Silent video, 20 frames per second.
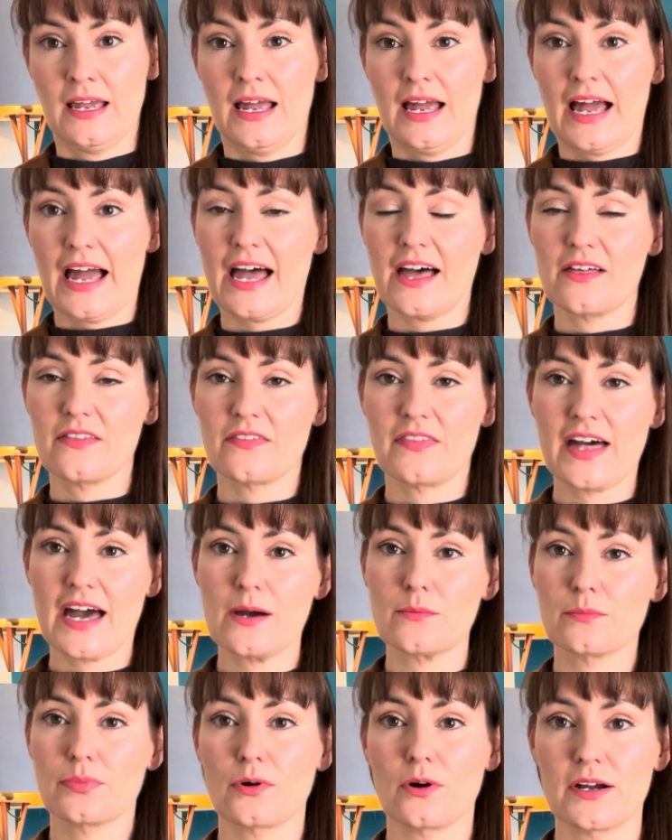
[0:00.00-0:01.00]
At
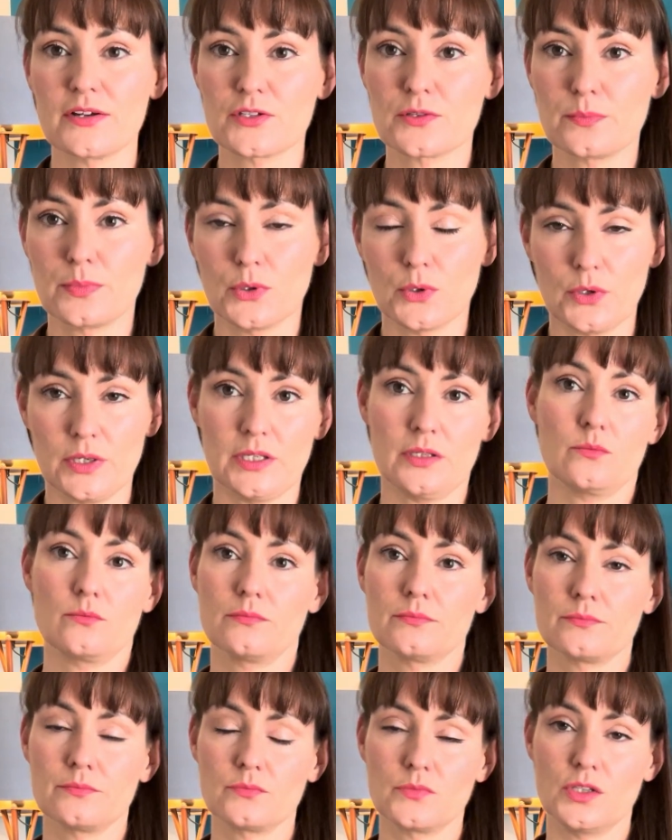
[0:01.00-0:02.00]
that price point,
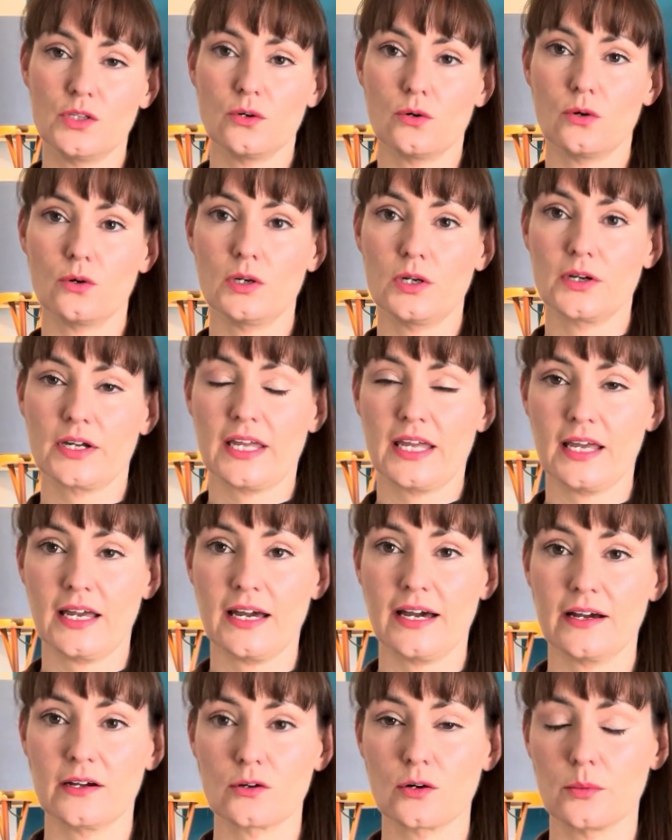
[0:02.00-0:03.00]
you're looking
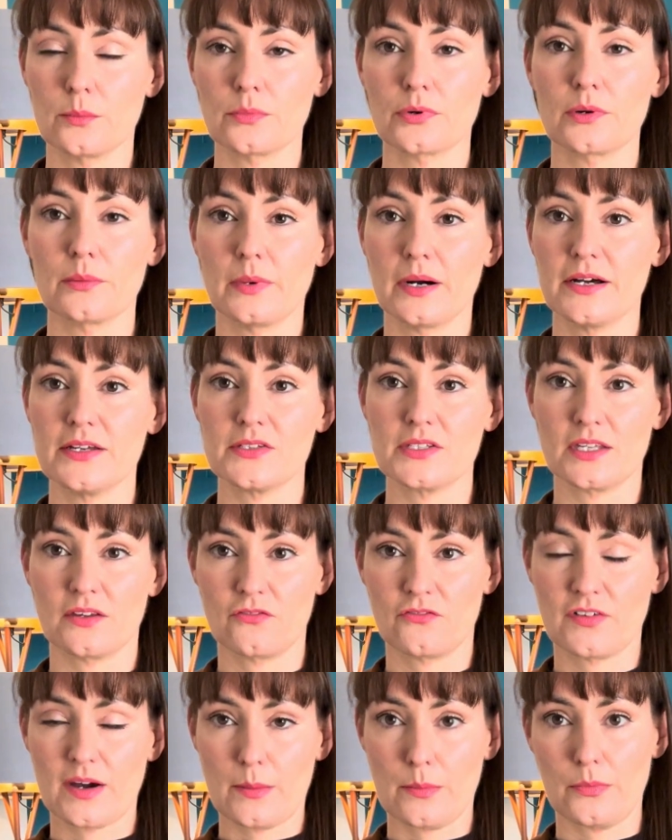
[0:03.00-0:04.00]
at compromising
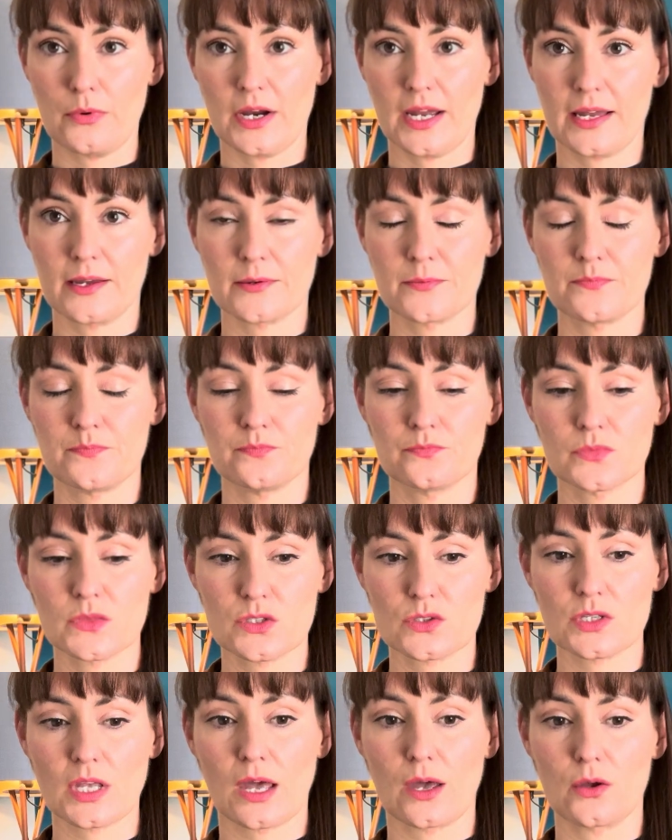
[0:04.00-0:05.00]
fabric.
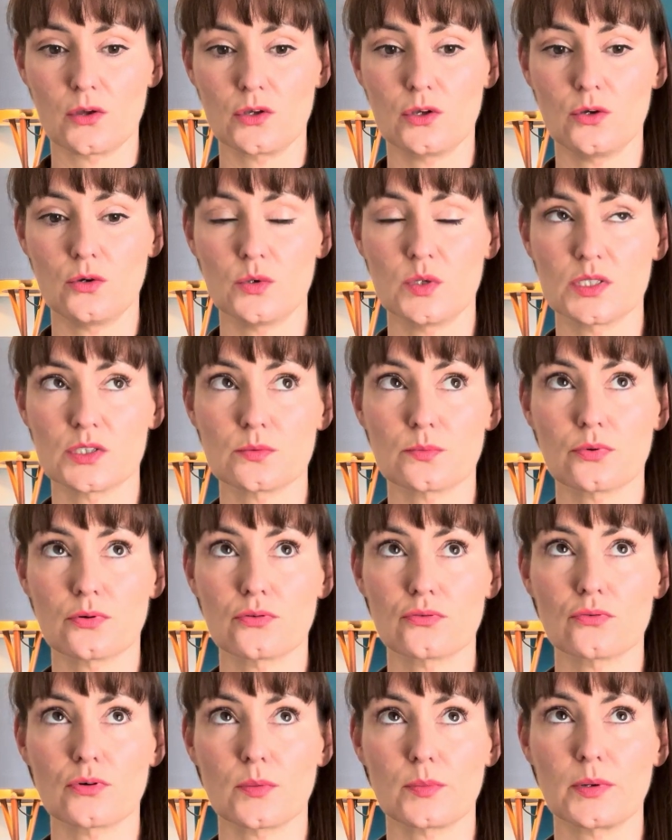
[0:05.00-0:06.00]
So you would
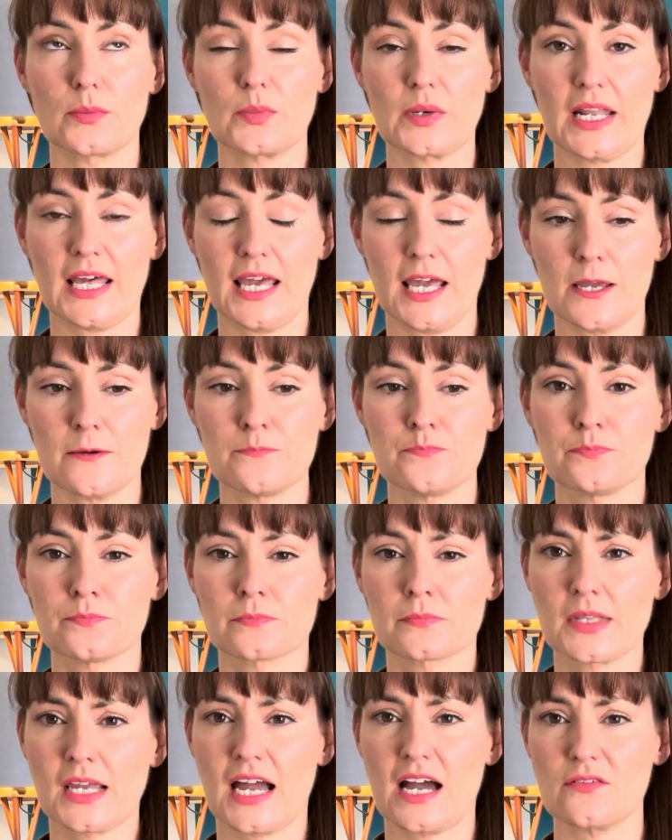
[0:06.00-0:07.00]
probably
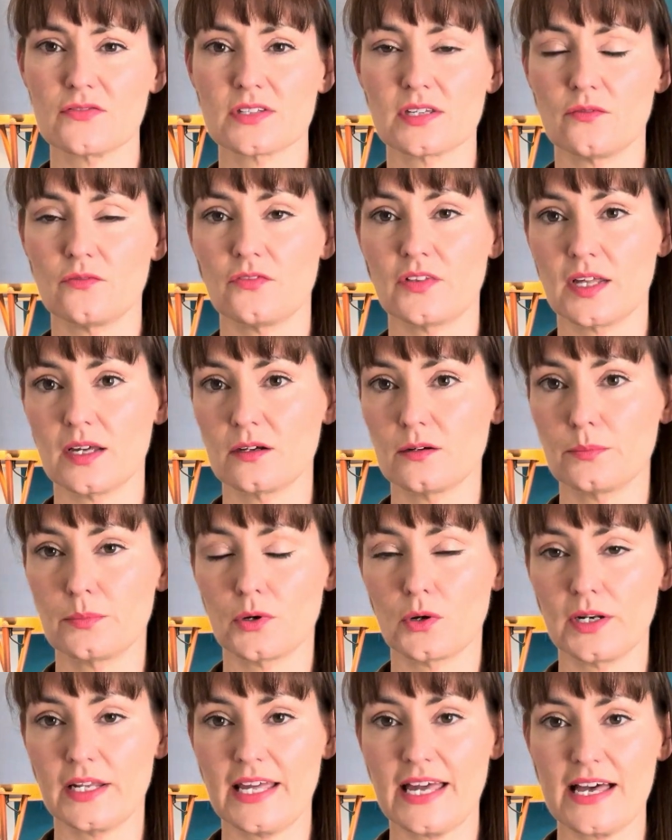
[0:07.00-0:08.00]
have something at
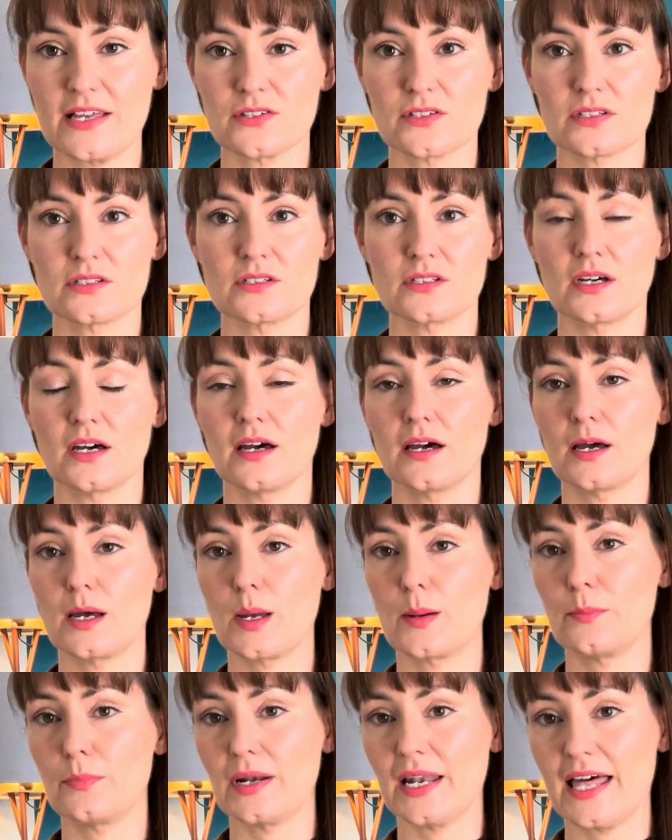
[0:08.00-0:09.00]
polyester, a
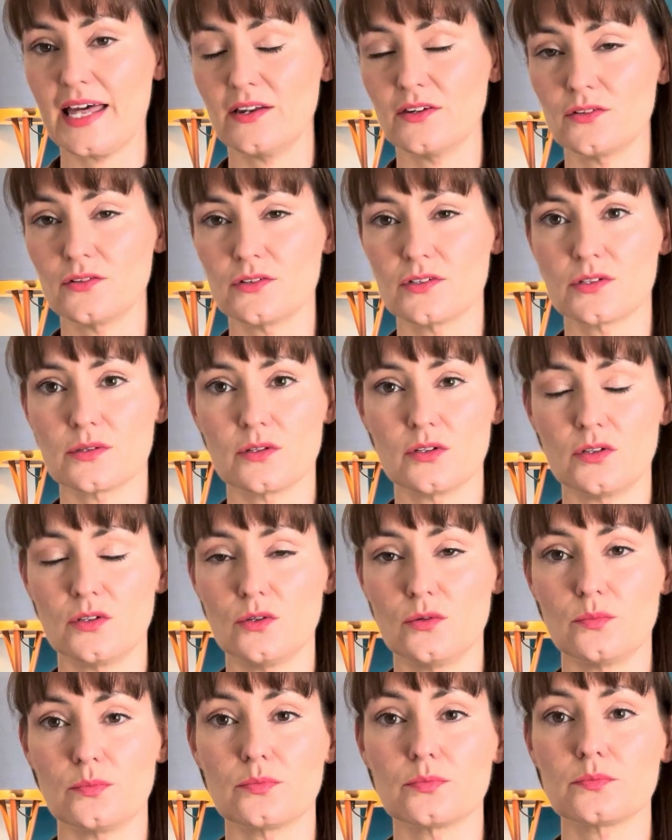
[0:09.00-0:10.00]
blend.
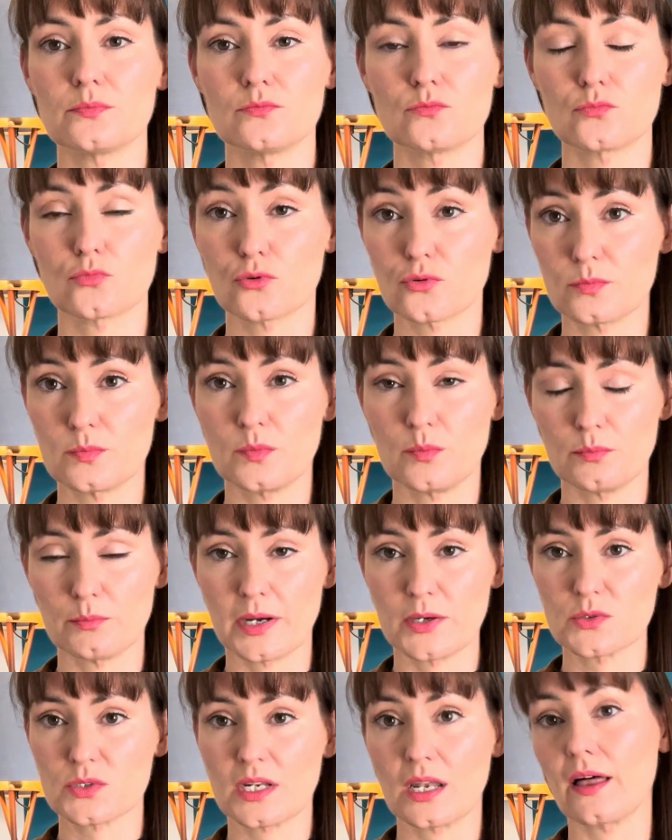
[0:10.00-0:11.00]
You
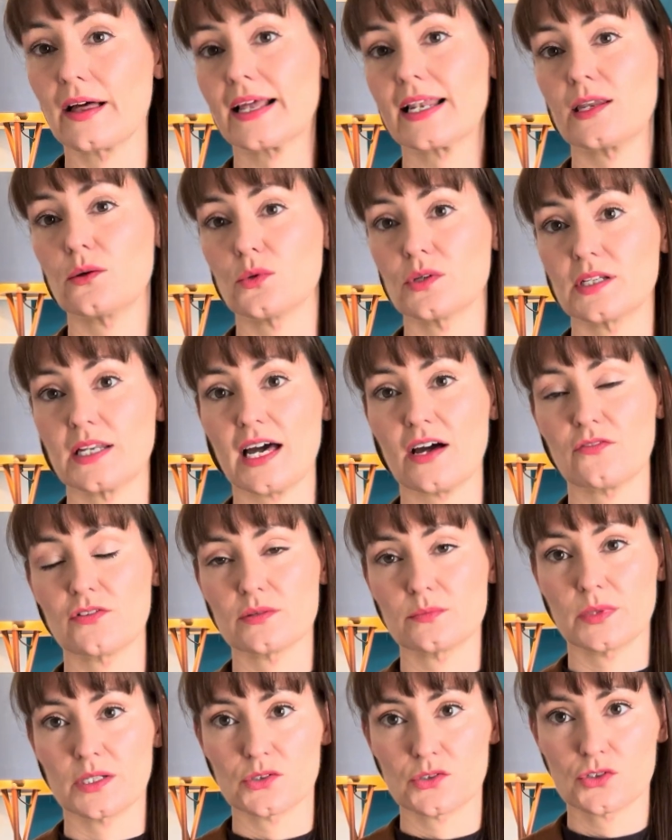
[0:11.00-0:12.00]
most likely wouldn't have as
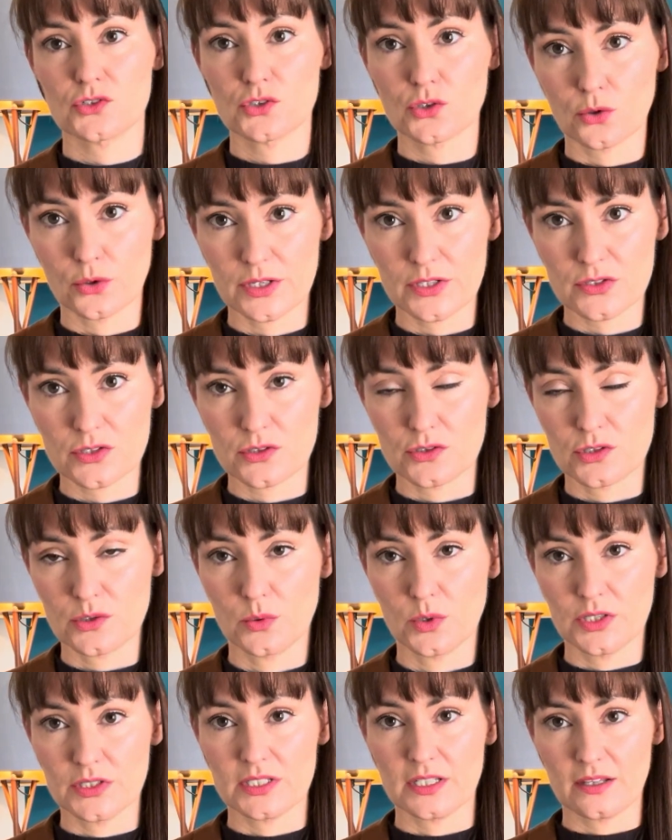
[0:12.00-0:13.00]
much choice as you
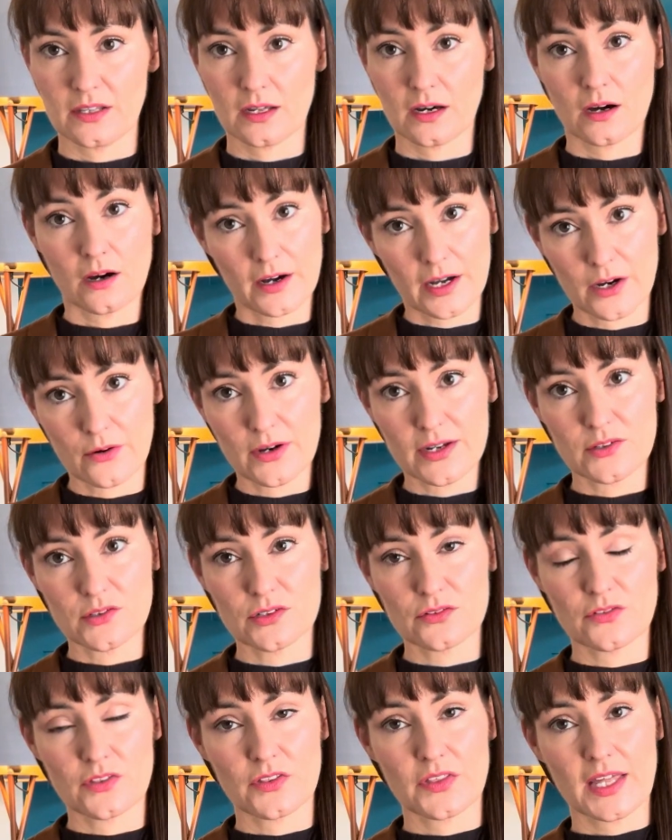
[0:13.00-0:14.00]
would at the higher end
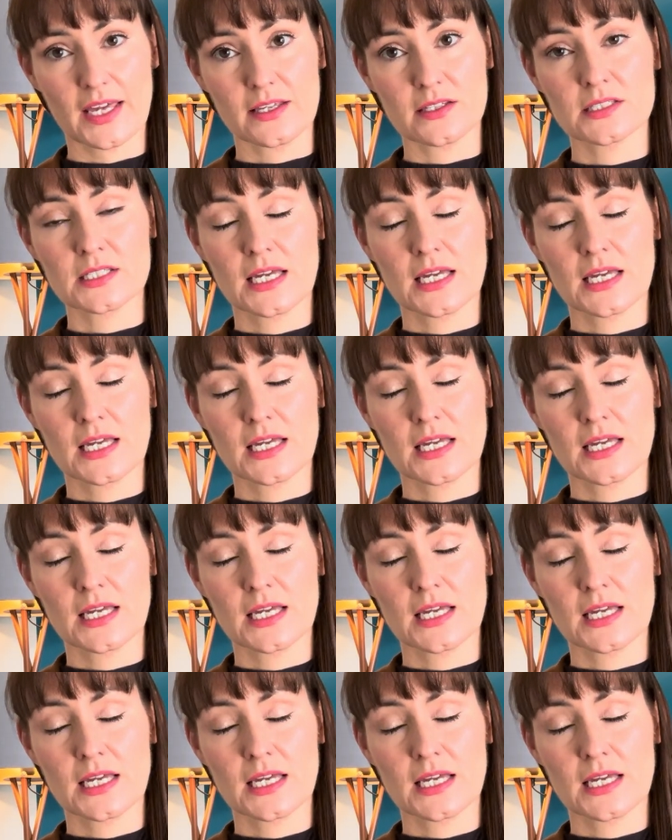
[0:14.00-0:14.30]
of the thing.